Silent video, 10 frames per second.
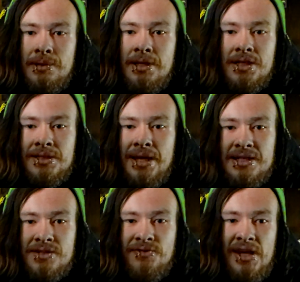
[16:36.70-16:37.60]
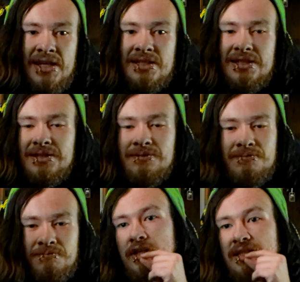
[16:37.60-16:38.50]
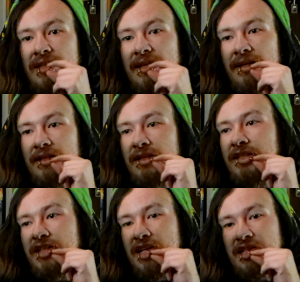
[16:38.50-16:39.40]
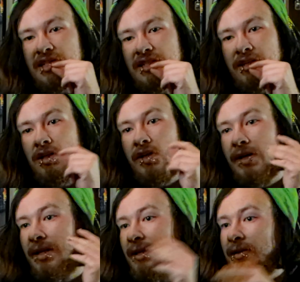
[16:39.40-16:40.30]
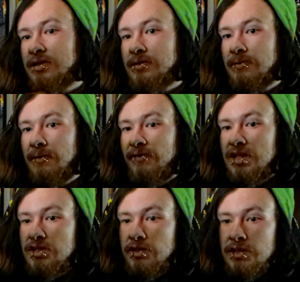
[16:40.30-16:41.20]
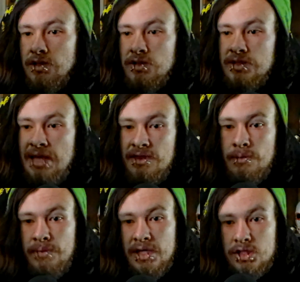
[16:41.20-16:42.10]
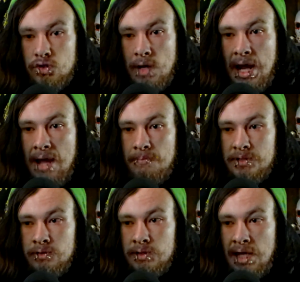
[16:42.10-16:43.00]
He doesn't like his face. So he chases her, and it eventually turns out to be a trap. So